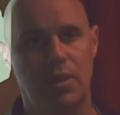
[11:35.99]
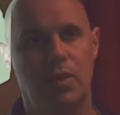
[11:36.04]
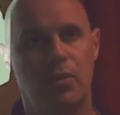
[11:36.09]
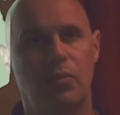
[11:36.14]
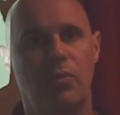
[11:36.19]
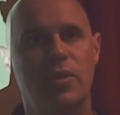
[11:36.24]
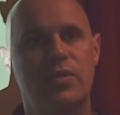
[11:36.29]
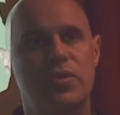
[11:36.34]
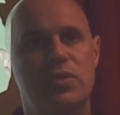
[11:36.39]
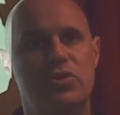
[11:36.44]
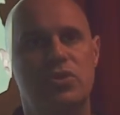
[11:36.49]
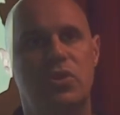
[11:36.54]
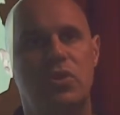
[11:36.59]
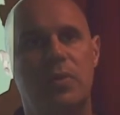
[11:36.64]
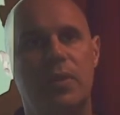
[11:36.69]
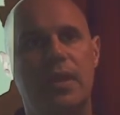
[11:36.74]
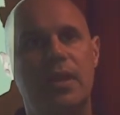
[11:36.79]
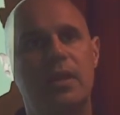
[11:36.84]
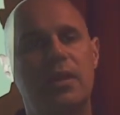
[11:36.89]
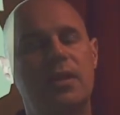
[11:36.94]
With his
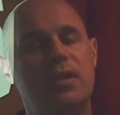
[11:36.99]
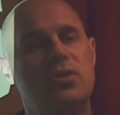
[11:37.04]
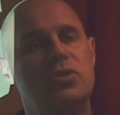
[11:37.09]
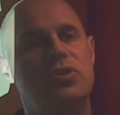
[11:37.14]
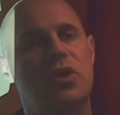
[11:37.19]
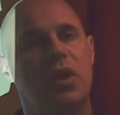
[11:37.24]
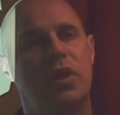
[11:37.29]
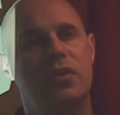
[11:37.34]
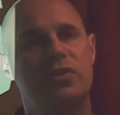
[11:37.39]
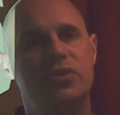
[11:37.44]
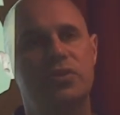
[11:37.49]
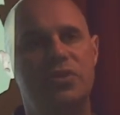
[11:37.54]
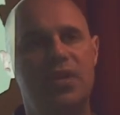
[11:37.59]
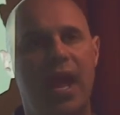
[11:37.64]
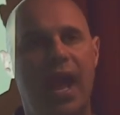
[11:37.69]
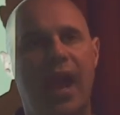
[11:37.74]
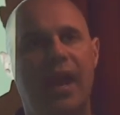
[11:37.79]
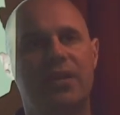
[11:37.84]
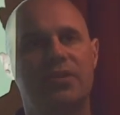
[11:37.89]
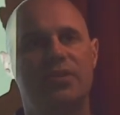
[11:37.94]
greed, he started to
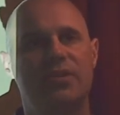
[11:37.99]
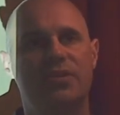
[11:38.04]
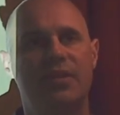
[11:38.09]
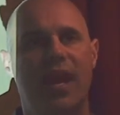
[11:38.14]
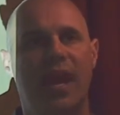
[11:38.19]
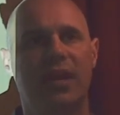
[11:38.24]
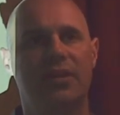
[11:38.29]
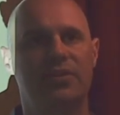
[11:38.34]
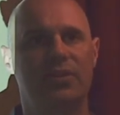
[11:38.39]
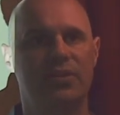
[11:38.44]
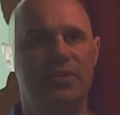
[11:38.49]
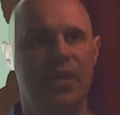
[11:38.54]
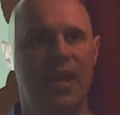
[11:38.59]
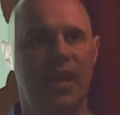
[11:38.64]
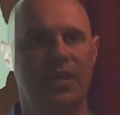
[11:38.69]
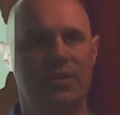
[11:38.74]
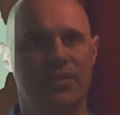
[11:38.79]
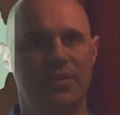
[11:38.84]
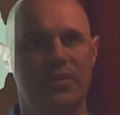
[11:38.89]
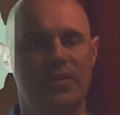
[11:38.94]
tax and tax and
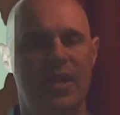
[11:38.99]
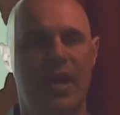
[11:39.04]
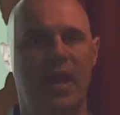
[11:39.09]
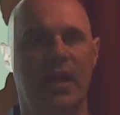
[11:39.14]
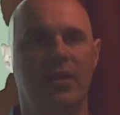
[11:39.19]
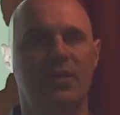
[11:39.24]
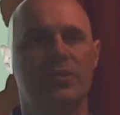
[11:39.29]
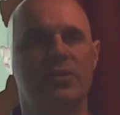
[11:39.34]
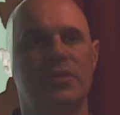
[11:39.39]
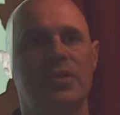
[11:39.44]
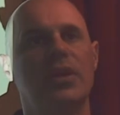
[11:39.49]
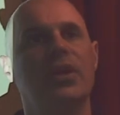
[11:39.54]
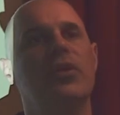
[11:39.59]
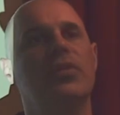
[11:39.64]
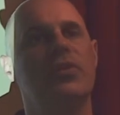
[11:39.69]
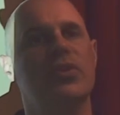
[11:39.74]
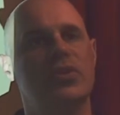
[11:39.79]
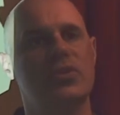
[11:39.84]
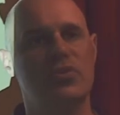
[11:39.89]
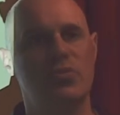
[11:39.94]
tax and tax.
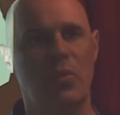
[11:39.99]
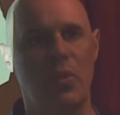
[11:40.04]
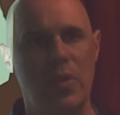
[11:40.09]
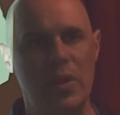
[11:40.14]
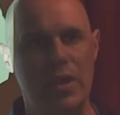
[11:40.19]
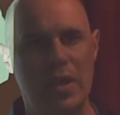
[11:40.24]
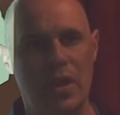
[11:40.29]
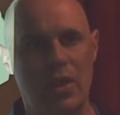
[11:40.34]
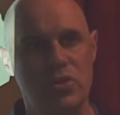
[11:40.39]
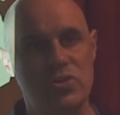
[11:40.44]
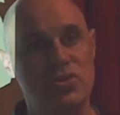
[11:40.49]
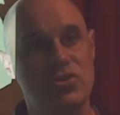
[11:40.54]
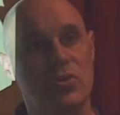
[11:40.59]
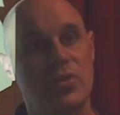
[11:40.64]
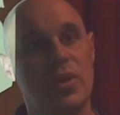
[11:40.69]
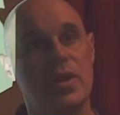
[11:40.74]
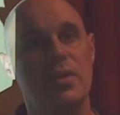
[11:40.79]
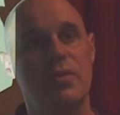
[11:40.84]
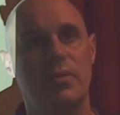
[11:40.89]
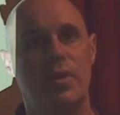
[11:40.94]
This is where we get our
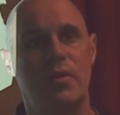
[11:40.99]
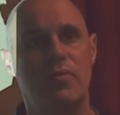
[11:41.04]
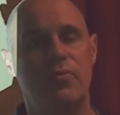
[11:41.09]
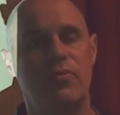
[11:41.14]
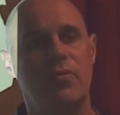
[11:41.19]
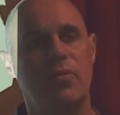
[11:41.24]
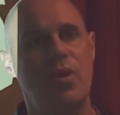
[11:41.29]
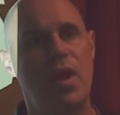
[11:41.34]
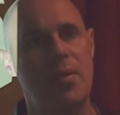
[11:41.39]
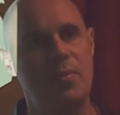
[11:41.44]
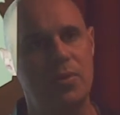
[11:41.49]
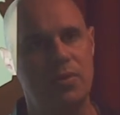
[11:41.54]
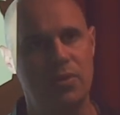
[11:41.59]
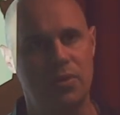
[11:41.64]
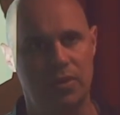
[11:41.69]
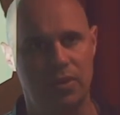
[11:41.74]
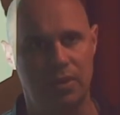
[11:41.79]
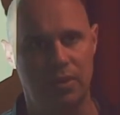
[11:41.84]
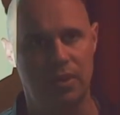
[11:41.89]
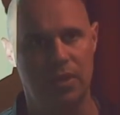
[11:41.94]
story of Robin
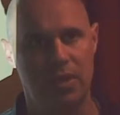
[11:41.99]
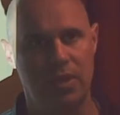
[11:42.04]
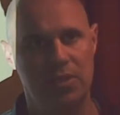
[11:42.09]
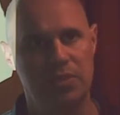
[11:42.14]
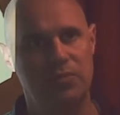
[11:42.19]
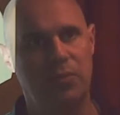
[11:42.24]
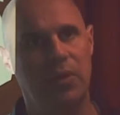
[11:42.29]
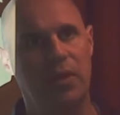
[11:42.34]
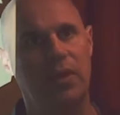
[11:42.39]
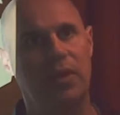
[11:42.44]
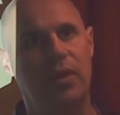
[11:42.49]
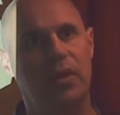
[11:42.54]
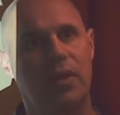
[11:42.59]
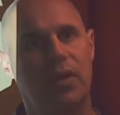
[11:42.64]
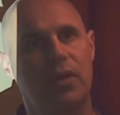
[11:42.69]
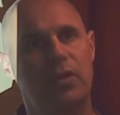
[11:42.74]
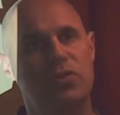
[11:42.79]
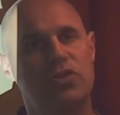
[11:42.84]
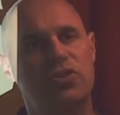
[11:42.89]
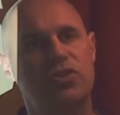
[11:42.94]
Hood. It's where we get
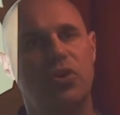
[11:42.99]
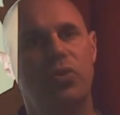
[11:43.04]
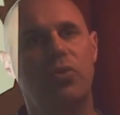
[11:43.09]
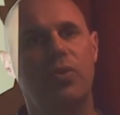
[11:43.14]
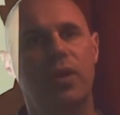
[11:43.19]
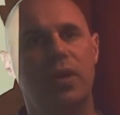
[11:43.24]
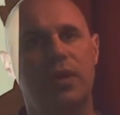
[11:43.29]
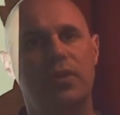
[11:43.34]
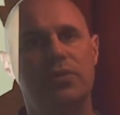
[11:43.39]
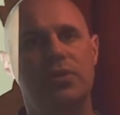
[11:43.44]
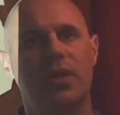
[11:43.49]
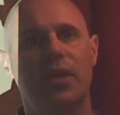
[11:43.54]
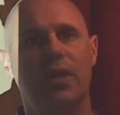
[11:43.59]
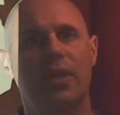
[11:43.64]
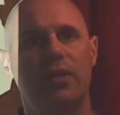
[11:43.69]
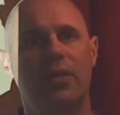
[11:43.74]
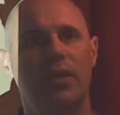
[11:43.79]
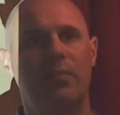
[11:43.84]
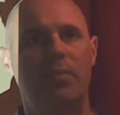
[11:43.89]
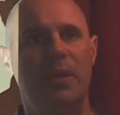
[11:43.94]
our stories
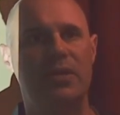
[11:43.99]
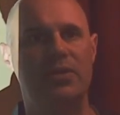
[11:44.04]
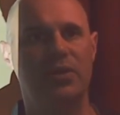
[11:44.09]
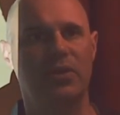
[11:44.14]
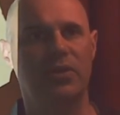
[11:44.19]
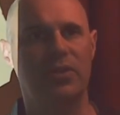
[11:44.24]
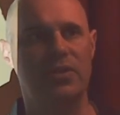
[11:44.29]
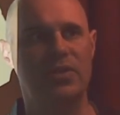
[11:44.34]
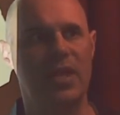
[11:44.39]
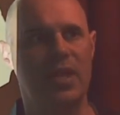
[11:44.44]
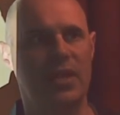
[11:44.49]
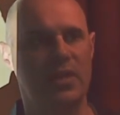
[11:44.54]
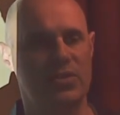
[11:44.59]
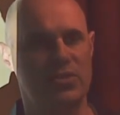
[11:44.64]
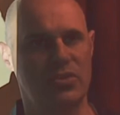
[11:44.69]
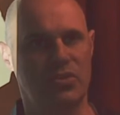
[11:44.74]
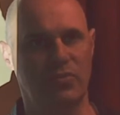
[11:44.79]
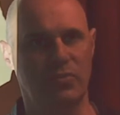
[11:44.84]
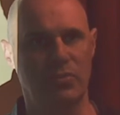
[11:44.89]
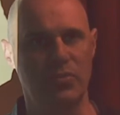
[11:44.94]
that basically take us
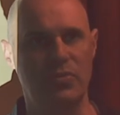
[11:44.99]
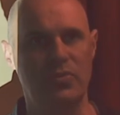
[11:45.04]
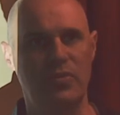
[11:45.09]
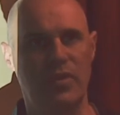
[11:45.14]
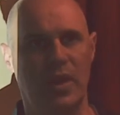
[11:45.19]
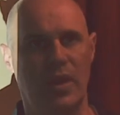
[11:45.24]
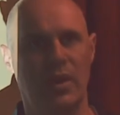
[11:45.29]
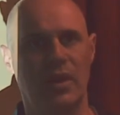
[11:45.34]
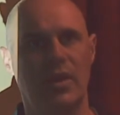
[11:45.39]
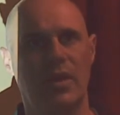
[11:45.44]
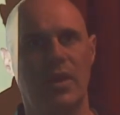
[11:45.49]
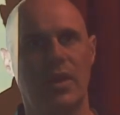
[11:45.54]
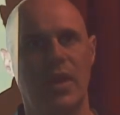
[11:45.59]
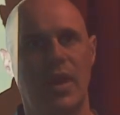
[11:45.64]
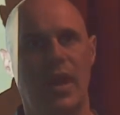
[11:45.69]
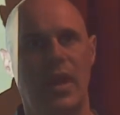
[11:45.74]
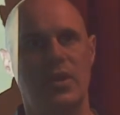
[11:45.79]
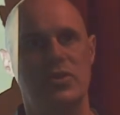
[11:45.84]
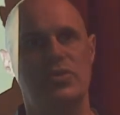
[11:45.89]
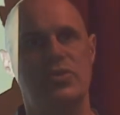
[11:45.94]
through there
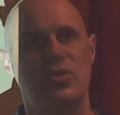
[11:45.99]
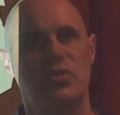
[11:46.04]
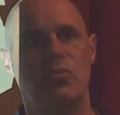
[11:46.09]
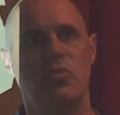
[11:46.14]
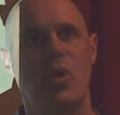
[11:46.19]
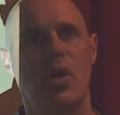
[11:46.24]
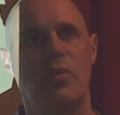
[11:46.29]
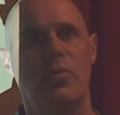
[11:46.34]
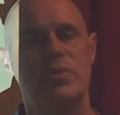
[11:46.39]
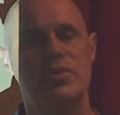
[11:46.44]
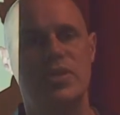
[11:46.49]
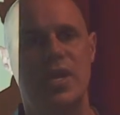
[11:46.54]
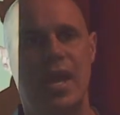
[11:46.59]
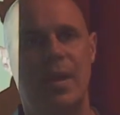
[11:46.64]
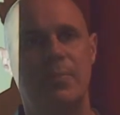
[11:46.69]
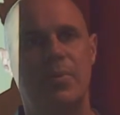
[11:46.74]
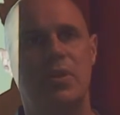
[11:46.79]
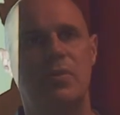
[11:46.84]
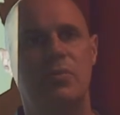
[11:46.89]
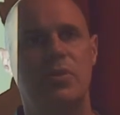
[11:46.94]
as to what was
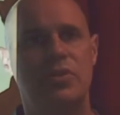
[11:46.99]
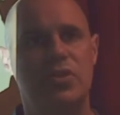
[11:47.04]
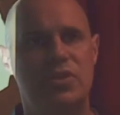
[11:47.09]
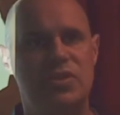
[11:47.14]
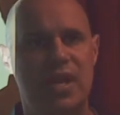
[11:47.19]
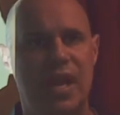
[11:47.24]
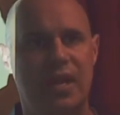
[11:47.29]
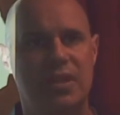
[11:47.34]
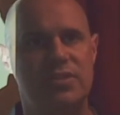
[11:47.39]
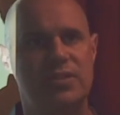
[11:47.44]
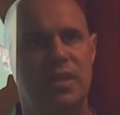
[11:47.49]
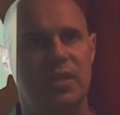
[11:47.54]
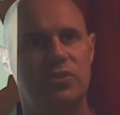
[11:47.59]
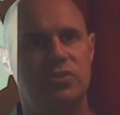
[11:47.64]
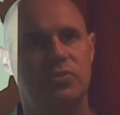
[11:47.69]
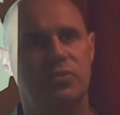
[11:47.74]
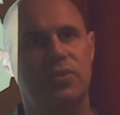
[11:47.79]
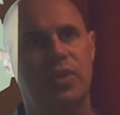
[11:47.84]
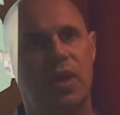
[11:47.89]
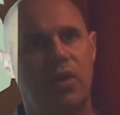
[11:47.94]
happening with the
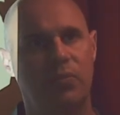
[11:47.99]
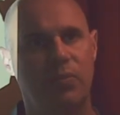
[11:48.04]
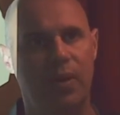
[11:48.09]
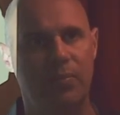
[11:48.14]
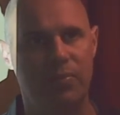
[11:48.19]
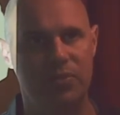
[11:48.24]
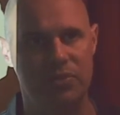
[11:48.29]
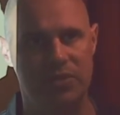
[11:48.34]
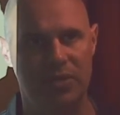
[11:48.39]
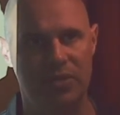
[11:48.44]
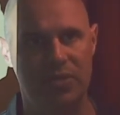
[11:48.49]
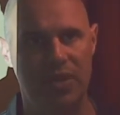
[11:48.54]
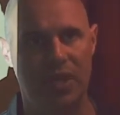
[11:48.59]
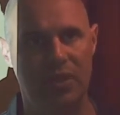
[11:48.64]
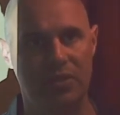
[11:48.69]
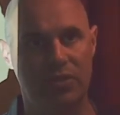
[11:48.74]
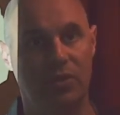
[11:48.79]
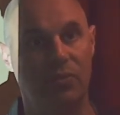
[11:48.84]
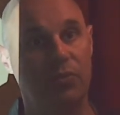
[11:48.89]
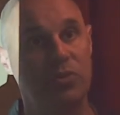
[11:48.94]
taxation without
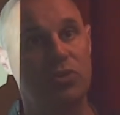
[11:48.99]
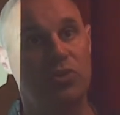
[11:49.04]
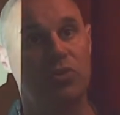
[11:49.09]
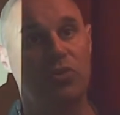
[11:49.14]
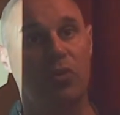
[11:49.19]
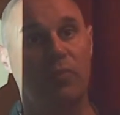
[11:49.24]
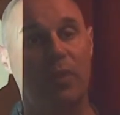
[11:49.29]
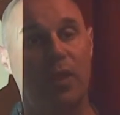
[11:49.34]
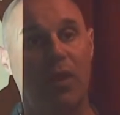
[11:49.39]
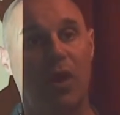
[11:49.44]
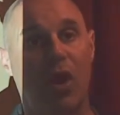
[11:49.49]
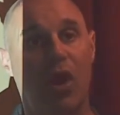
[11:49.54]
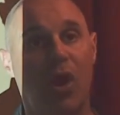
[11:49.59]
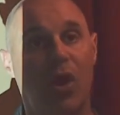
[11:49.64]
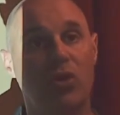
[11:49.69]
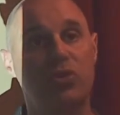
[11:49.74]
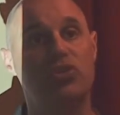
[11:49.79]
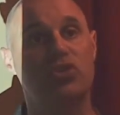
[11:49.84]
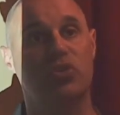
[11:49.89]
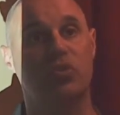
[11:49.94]
representation, which is going to be
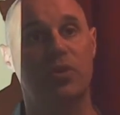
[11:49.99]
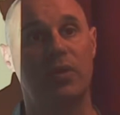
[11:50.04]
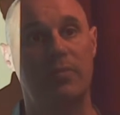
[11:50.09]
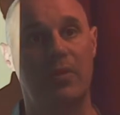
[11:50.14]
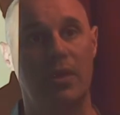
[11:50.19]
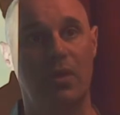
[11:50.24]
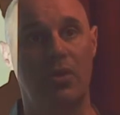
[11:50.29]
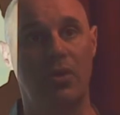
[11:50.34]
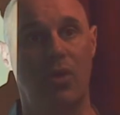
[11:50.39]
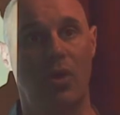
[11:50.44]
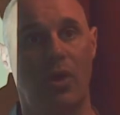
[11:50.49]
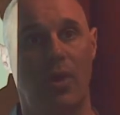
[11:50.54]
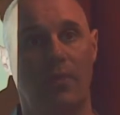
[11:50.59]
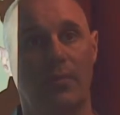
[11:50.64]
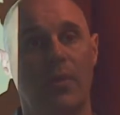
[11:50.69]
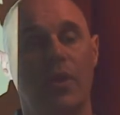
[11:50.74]
our screaming call.